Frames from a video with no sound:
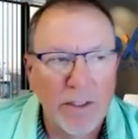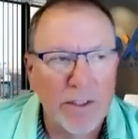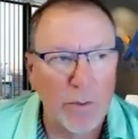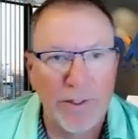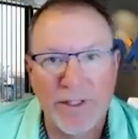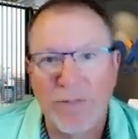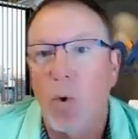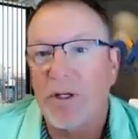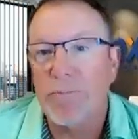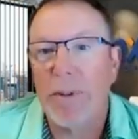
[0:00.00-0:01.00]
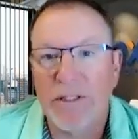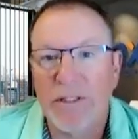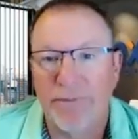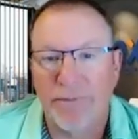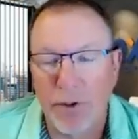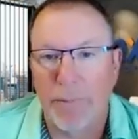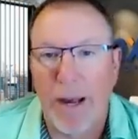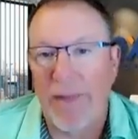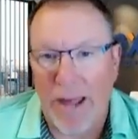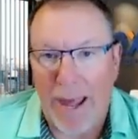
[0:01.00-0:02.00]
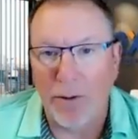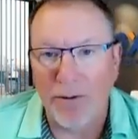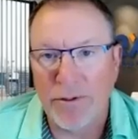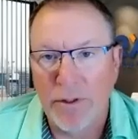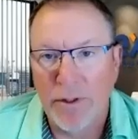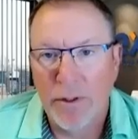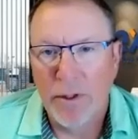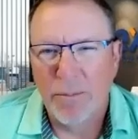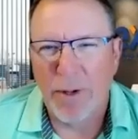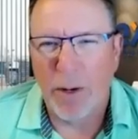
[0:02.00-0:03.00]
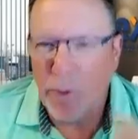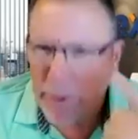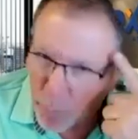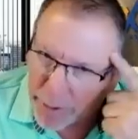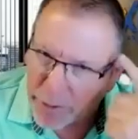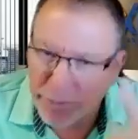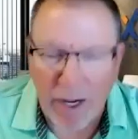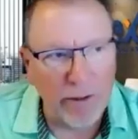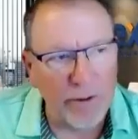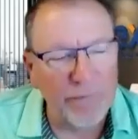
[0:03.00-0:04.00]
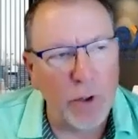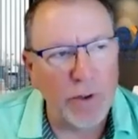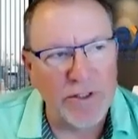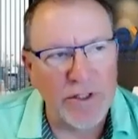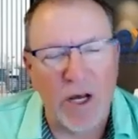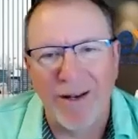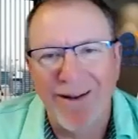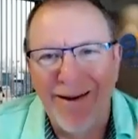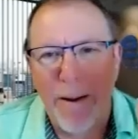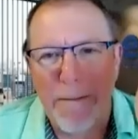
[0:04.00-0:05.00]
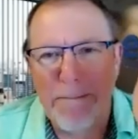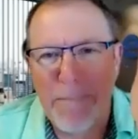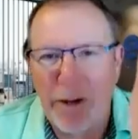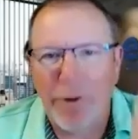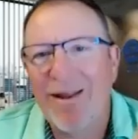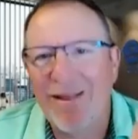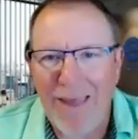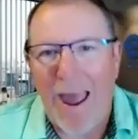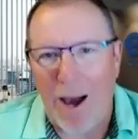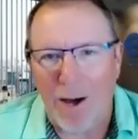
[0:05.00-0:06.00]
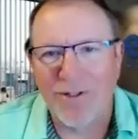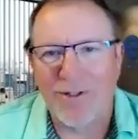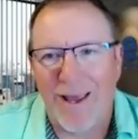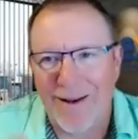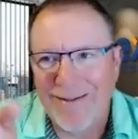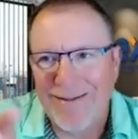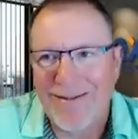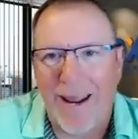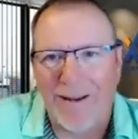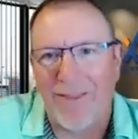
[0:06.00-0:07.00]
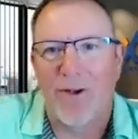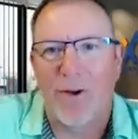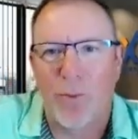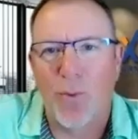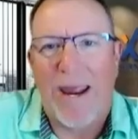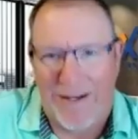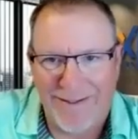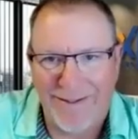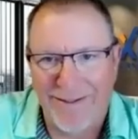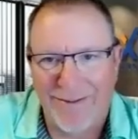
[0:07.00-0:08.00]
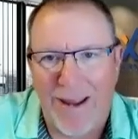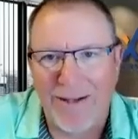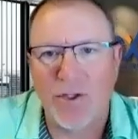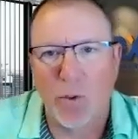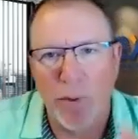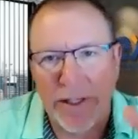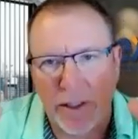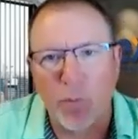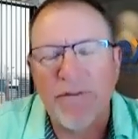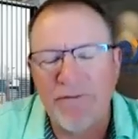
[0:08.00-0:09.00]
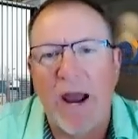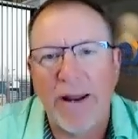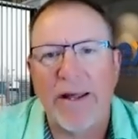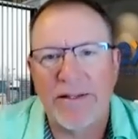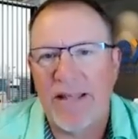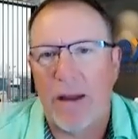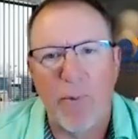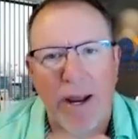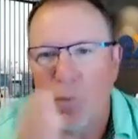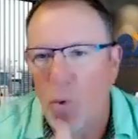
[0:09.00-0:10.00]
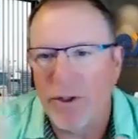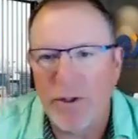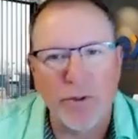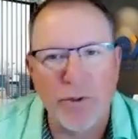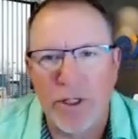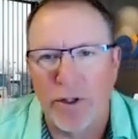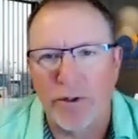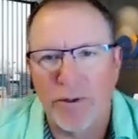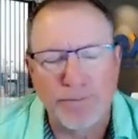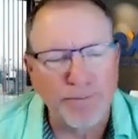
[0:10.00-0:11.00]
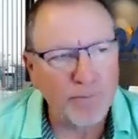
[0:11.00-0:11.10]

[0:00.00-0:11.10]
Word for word: so it is more expensive for you to buy that house. But I really want you, Tyler, to focus on marrying the house and date the rate. Right? So we can refinance that rate 1-2 years.